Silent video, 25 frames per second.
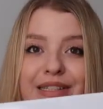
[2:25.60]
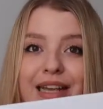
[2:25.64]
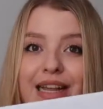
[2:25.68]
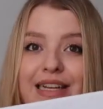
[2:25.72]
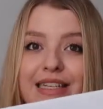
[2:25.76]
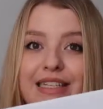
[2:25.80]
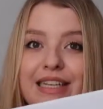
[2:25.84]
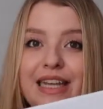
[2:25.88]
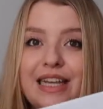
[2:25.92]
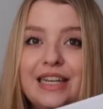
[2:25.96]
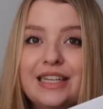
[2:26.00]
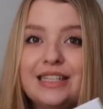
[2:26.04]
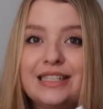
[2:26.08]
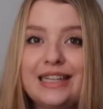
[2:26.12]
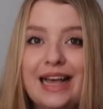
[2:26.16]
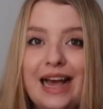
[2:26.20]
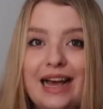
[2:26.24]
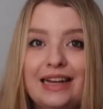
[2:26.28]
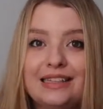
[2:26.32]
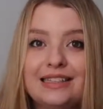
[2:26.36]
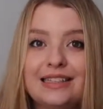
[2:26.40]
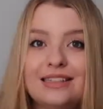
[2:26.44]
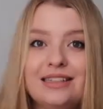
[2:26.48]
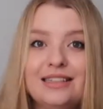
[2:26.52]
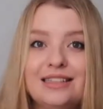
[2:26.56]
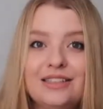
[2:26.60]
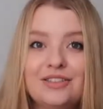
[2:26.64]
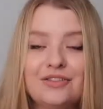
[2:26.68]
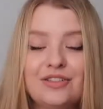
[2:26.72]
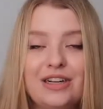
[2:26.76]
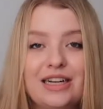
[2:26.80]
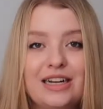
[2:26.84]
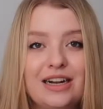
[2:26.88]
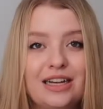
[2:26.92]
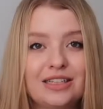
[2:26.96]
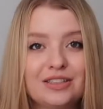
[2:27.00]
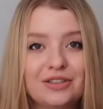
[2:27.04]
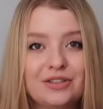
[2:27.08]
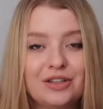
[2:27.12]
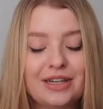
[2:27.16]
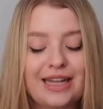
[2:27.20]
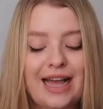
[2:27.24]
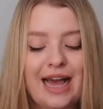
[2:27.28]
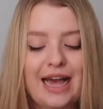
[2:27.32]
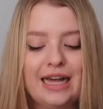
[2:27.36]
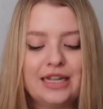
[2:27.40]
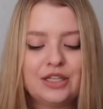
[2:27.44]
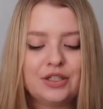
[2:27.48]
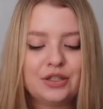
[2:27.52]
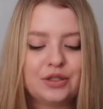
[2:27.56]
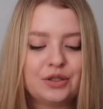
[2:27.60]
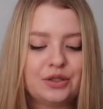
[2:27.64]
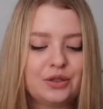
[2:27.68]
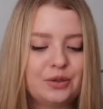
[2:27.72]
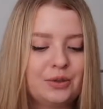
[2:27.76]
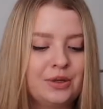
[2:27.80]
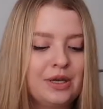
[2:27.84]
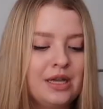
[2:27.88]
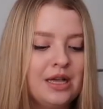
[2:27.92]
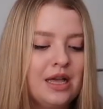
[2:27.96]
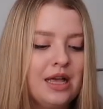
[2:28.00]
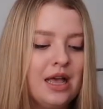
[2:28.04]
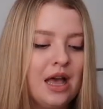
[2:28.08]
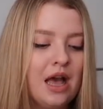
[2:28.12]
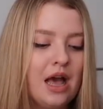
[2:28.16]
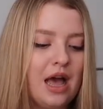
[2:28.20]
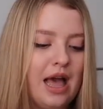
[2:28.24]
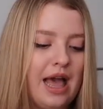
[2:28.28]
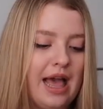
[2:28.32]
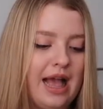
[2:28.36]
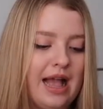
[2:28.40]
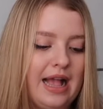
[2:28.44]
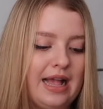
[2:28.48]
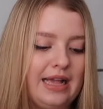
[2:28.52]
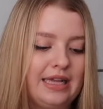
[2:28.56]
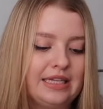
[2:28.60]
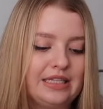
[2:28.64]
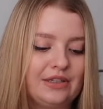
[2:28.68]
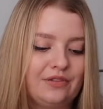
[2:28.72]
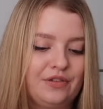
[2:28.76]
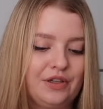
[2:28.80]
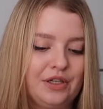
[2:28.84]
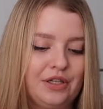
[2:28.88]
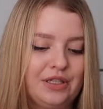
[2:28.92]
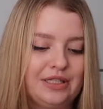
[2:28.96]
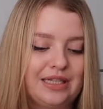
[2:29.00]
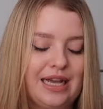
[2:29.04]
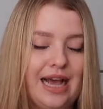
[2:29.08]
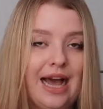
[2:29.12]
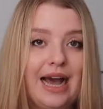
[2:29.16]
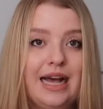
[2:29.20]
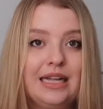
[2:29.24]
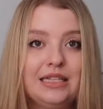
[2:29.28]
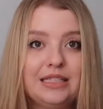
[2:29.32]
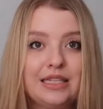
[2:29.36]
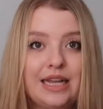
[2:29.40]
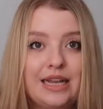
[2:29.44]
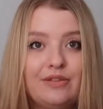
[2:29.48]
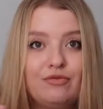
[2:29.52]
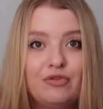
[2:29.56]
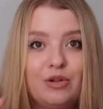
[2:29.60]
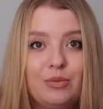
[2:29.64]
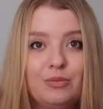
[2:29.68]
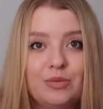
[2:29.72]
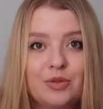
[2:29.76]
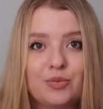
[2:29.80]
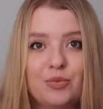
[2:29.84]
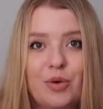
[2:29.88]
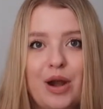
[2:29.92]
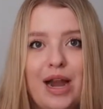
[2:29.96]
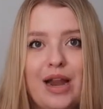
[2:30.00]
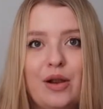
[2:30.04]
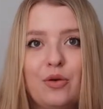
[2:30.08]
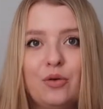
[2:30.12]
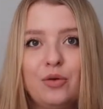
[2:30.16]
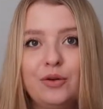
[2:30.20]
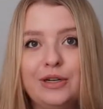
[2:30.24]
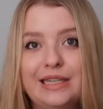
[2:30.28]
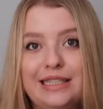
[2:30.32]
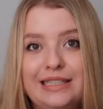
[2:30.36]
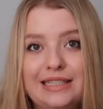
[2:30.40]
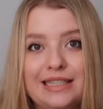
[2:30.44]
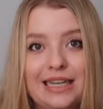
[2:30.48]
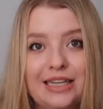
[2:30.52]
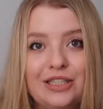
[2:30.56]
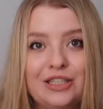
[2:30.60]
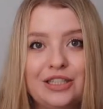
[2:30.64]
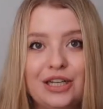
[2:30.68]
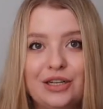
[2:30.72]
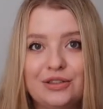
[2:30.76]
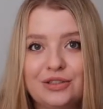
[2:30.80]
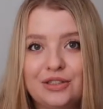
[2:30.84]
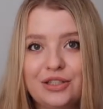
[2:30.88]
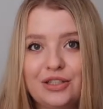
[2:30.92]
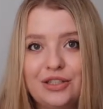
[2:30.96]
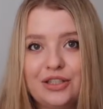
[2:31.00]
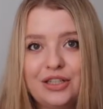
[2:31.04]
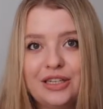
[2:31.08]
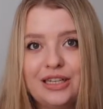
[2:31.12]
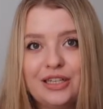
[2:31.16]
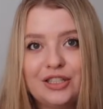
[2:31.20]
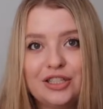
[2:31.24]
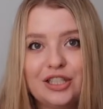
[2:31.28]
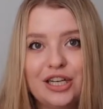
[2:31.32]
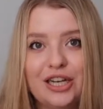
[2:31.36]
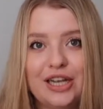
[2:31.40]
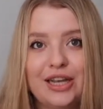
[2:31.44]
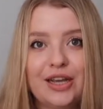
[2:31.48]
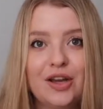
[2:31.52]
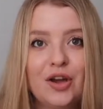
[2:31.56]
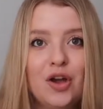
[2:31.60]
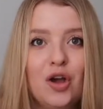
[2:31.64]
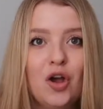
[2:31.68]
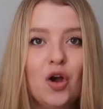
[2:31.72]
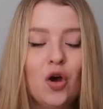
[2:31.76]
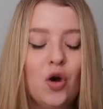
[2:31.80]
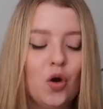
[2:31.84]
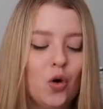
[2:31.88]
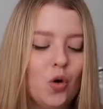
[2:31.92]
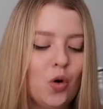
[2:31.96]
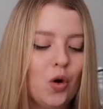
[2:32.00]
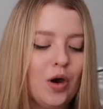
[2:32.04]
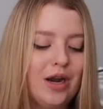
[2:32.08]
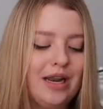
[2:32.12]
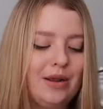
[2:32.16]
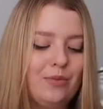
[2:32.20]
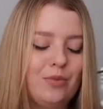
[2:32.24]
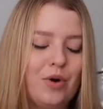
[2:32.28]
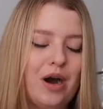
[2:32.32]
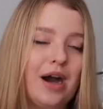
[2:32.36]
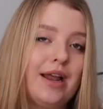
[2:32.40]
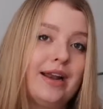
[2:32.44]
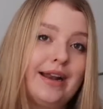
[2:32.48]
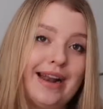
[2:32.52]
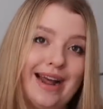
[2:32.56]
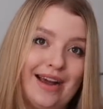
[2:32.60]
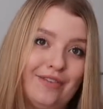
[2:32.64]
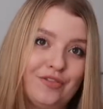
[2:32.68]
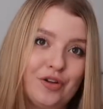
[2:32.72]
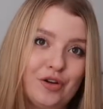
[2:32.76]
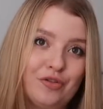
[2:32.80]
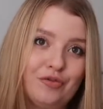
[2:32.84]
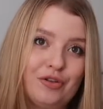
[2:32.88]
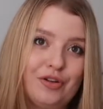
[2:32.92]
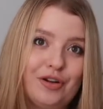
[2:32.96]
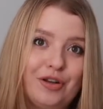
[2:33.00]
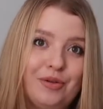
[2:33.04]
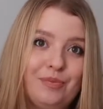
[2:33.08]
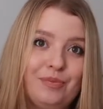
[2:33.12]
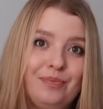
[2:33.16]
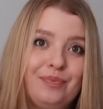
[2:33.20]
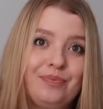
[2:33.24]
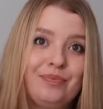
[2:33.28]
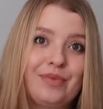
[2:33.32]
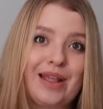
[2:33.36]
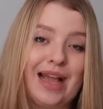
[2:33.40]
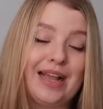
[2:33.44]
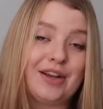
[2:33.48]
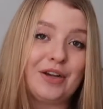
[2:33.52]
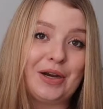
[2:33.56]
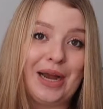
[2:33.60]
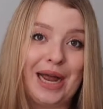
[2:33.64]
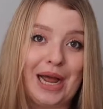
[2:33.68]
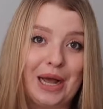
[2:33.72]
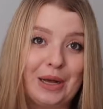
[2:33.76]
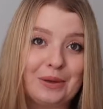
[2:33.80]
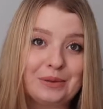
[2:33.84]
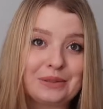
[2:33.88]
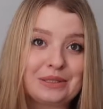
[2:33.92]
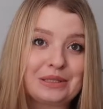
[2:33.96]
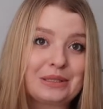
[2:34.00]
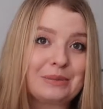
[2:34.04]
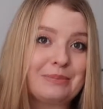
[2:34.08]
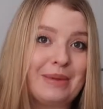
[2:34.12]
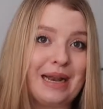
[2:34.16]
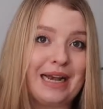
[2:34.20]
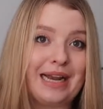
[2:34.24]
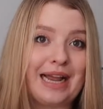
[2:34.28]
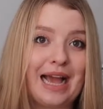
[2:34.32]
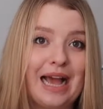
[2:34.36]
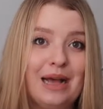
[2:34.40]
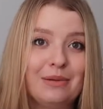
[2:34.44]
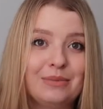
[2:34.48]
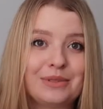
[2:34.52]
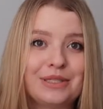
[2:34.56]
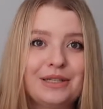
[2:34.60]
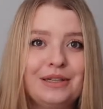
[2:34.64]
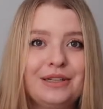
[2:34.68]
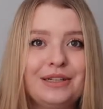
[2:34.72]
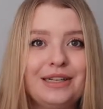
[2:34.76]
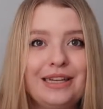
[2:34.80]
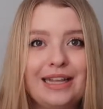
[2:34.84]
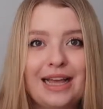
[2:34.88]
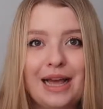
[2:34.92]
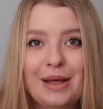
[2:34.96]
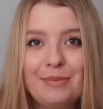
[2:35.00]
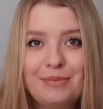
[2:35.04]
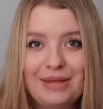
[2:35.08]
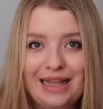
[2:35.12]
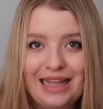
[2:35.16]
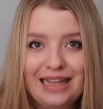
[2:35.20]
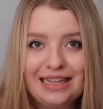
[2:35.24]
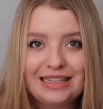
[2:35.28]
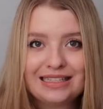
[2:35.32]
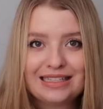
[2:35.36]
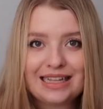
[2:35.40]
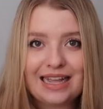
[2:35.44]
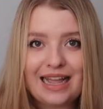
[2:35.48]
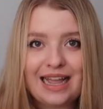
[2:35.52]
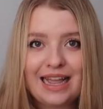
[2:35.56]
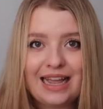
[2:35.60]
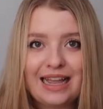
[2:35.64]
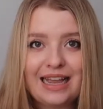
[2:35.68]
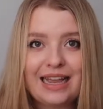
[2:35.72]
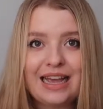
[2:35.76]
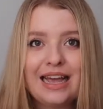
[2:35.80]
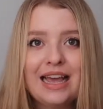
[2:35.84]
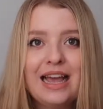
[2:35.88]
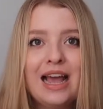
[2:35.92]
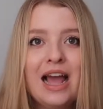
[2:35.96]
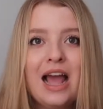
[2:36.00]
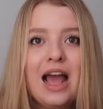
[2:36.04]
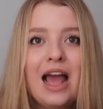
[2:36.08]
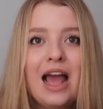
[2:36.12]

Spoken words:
Scenting Set. It's really nice. It's got a candle, a diffuser and a room spray, all in Seychelles, so you can literally all in one and have your room and your house smelling absolutely amazing.